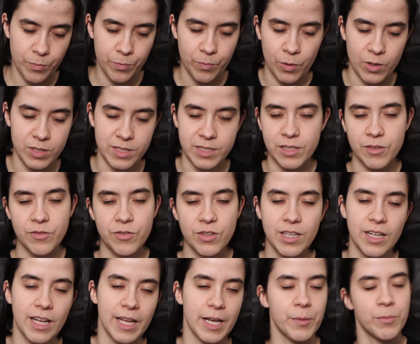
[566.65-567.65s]

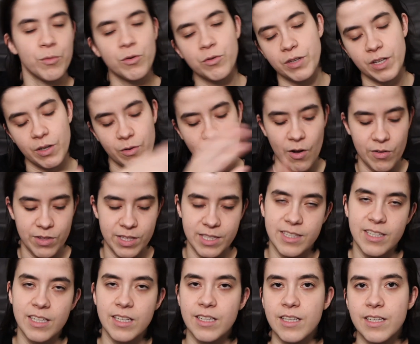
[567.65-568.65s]
positively like moving around the
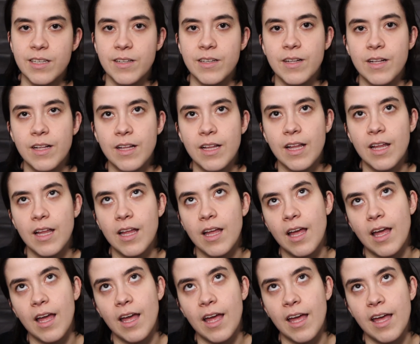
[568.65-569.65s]
city,
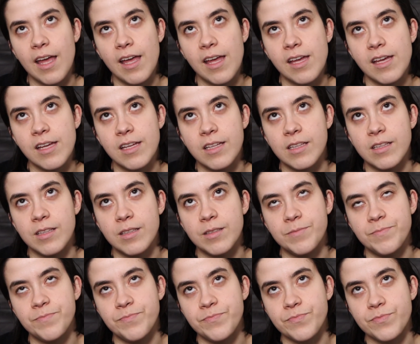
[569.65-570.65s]

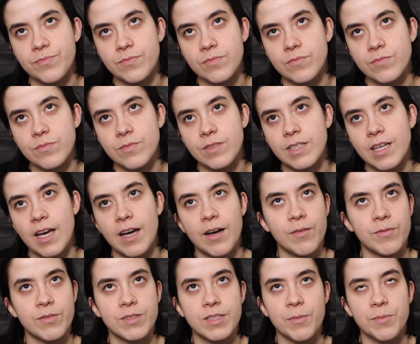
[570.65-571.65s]
and
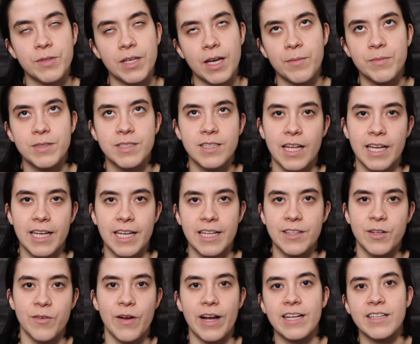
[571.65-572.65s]
sometimes like
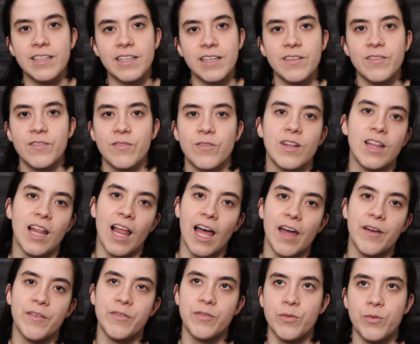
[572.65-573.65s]
interacting
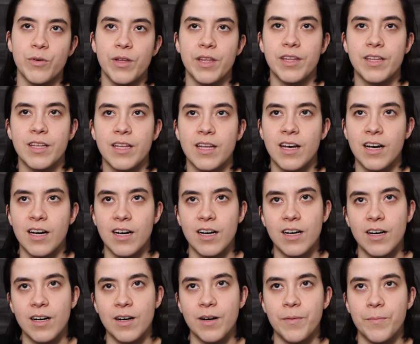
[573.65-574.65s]
live with
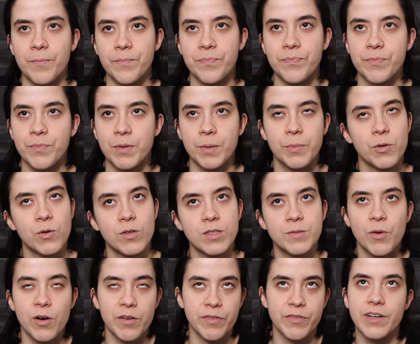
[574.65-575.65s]
people
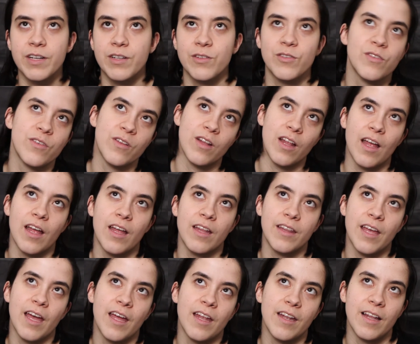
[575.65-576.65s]
is more fun
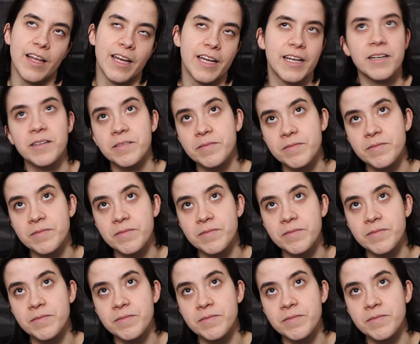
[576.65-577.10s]
than like